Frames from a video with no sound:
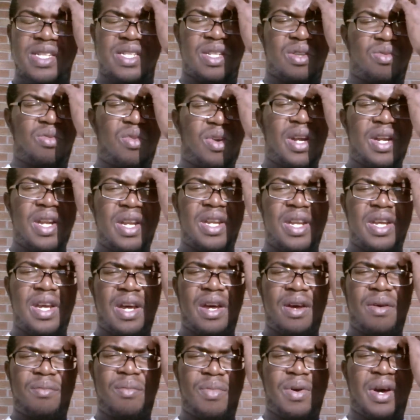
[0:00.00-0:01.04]
isn't running
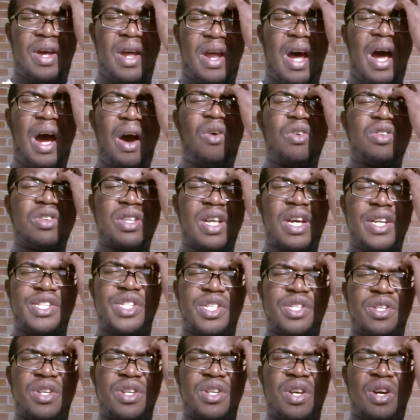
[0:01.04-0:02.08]
yet, but I will let
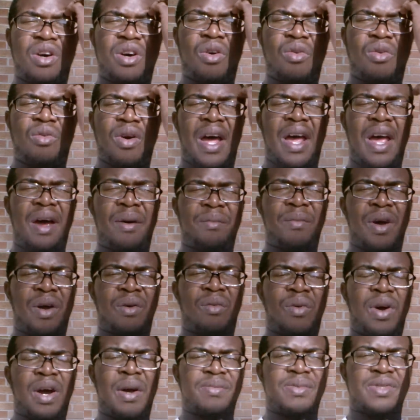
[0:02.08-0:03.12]
you know when I have my
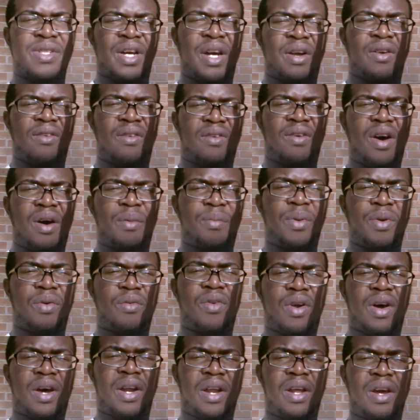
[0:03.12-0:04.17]
website up and
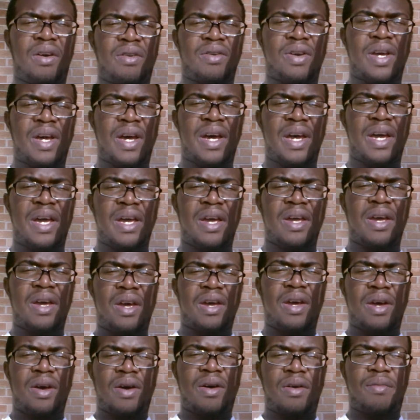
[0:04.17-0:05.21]
running, okay?
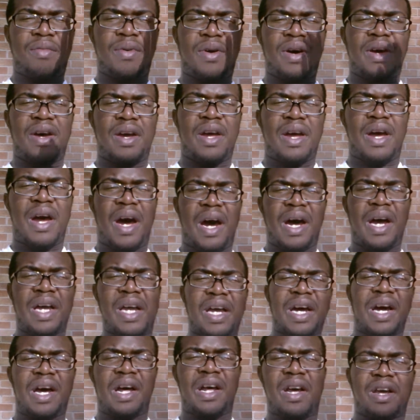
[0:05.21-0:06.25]
But I
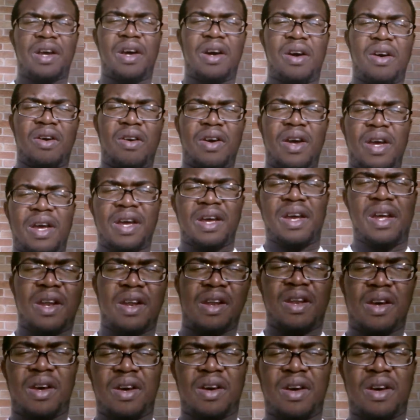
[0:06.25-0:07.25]
gotta go and